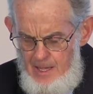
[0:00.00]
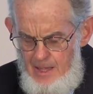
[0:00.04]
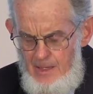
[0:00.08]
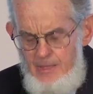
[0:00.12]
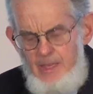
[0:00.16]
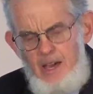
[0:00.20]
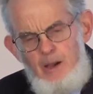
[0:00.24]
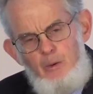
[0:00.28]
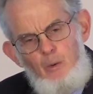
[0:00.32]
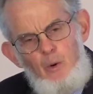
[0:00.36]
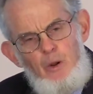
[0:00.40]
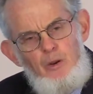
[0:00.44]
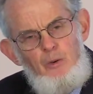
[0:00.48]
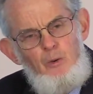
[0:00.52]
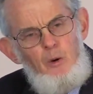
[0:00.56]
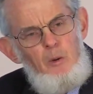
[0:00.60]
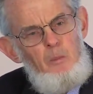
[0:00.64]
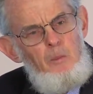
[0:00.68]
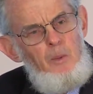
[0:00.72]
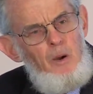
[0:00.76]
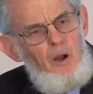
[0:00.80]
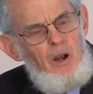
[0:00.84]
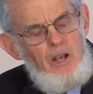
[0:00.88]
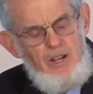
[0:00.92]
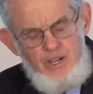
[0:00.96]
They want to
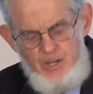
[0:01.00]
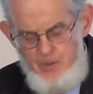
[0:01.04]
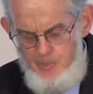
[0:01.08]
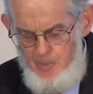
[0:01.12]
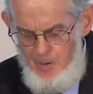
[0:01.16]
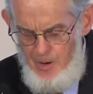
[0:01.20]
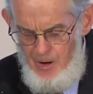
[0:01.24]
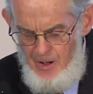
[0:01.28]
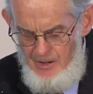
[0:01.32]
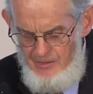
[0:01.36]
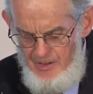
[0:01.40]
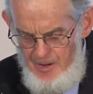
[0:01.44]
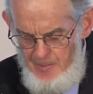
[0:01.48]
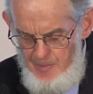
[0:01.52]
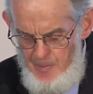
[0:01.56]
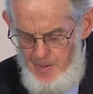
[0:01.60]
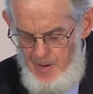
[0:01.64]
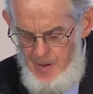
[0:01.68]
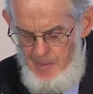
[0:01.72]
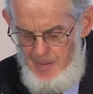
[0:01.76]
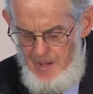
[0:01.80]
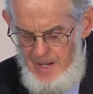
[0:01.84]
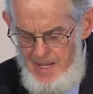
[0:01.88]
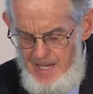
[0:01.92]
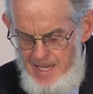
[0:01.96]
abolish private
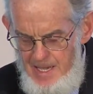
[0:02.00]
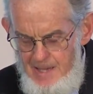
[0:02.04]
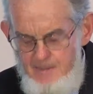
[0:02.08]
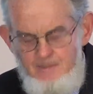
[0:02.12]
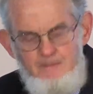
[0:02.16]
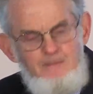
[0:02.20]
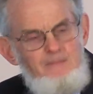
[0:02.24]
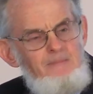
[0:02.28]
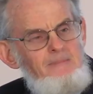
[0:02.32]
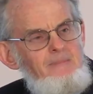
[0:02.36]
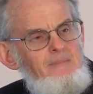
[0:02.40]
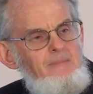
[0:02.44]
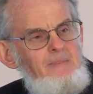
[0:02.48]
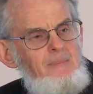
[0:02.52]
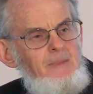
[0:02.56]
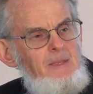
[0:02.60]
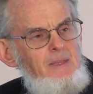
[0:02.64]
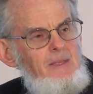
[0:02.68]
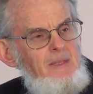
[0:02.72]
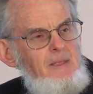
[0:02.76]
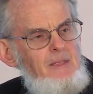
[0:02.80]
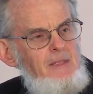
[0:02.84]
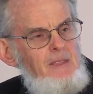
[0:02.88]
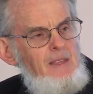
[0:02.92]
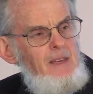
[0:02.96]
property,
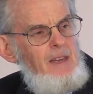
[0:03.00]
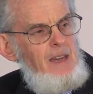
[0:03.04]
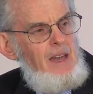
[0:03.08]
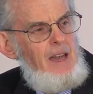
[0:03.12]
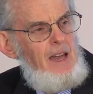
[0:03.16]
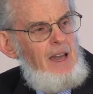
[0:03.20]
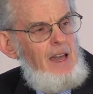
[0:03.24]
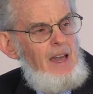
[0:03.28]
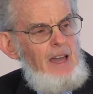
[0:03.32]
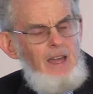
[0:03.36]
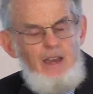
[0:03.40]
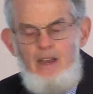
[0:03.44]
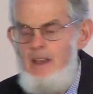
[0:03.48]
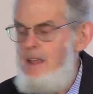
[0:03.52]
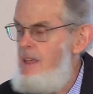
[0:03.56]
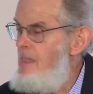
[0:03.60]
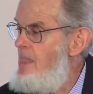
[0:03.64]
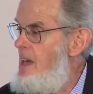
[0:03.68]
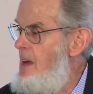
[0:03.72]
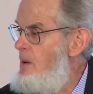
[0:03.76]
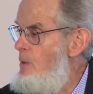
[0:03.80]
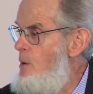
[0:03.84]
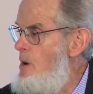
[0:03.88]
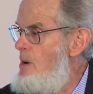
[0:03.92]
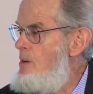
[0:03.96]
and
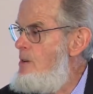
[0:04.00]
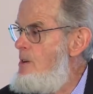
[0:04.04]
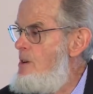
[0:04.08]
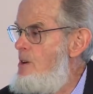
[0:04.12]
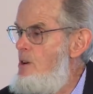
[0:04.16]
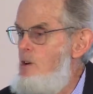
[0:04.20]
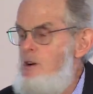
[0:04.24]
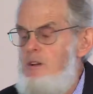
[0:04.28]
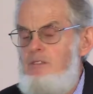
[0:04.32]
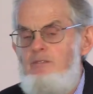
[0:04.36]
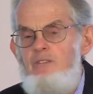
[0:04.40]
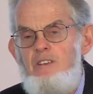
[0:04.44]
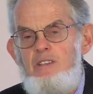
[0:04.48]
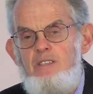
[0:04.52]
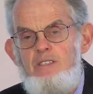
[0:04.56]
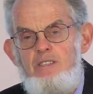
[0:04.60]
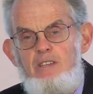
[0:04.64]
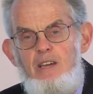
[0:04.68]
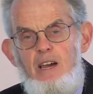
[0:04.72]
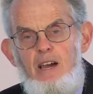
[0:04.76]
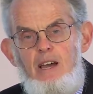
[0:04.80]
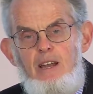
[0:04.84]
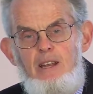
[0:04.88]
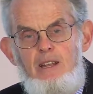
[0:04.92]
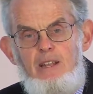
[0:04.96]
they want to
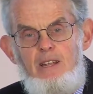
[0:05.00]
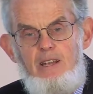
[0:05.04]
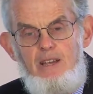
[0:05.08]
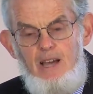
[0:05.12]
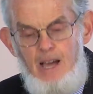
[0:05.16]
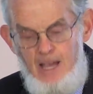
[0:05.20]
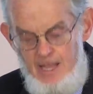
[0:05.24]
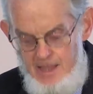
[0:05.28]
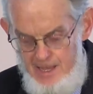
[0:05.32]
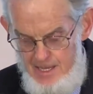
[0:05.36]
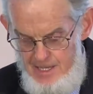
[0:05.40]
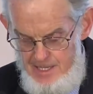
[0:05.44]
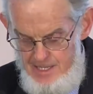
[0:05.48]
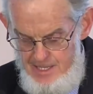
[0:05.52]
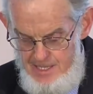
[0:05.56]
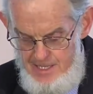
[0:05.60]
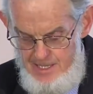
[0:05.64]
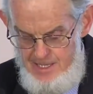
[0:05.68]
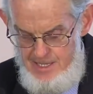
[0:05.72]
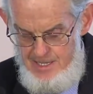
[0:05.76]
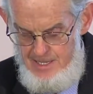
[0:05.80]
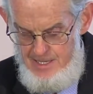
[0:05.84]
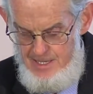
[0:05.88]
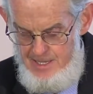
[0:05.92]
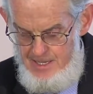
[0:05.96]
confiscate guns.
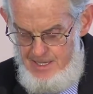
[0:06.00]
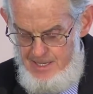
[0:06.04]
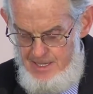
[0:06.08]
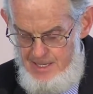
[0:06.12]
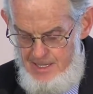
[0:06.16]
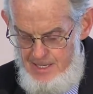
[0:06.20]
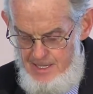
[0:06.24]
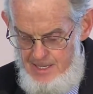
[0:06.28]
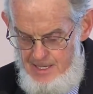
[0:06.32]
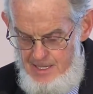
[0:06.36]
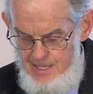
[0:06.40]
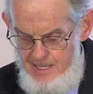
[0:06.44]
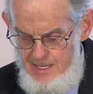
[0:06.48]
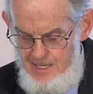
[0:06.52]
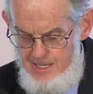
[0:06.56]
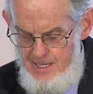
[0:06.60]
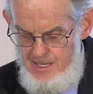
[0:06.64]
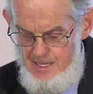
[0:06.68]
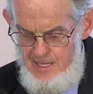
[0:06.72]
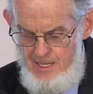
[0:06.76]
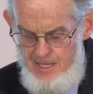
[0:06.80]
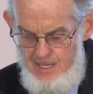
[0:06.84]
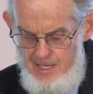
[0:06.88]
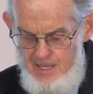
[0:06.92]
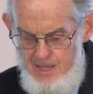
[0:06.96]

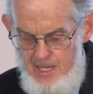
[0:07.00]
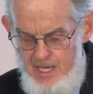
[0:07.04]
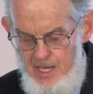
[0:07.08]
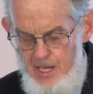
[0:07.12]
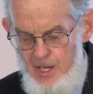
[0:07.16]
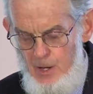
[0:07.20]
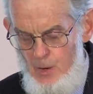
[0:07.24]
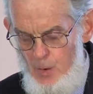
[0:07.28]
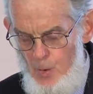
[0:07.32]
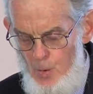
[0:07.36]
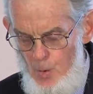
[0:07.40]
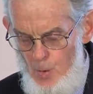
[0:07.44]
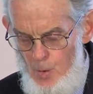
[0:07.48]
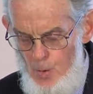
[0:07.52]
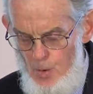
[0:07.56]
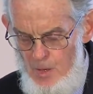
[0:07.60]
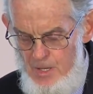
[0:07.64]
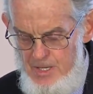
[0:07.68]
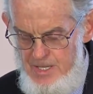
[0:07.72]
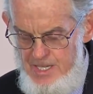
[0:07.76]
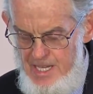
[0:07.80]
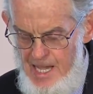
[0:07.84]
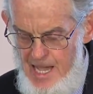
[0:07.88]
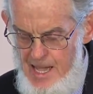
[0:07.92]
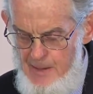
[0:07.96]
They're all
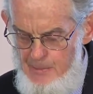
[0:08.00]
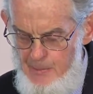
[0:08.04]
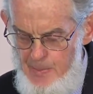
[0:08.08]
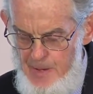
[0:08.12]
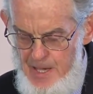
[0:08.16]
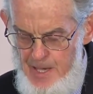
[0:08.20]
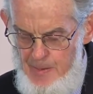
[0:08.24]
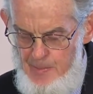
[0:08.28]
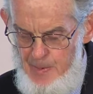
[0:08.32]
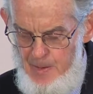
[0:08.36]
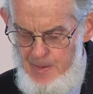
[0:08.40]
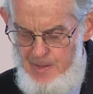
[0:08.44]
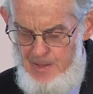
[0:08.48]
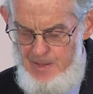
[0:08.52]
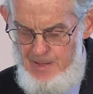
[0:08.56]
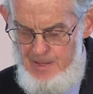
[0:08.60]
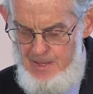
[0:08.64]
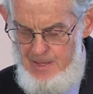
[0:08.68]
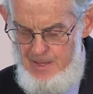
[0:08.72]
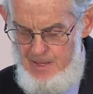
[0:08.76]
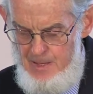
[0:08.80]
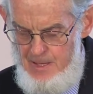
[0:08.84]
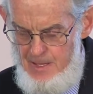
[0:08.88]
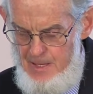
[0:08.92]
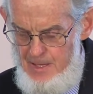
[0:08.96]
the same people,
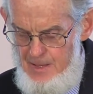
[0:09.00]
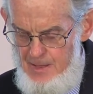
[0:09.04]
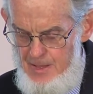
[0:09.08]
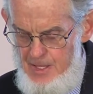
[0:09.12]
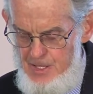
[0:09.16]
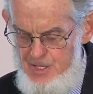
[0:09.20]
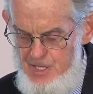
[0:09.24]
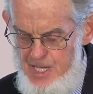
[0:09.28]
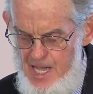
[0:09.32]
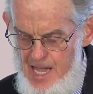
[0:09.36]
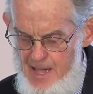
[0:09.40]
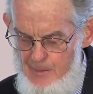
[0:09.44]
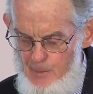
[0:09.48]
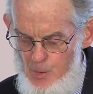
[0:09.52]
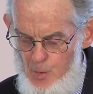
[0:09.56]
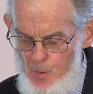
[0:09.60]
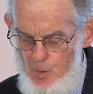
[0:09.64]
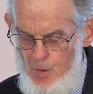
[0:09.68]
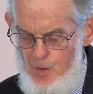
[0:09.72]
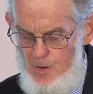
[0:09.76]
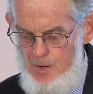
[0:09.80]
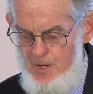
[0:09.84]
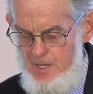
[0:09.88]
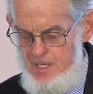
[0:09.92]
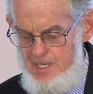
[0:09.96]
the same
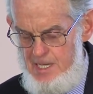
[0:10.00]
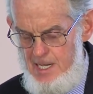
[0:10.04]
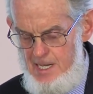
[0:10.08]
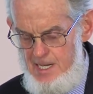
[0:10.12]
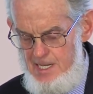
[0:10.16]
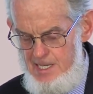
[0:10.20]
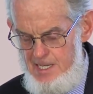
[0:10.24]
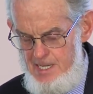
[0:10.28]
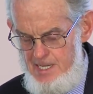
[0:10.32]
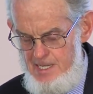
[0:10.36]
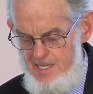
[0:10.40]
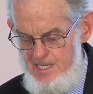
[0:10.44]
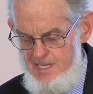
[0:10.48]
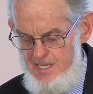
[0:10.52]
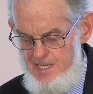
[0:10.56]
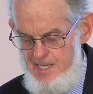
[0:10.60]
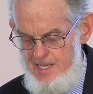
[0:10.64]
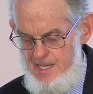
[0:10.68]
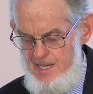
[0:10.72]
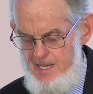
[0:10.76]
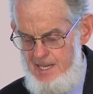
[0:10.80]
organisations.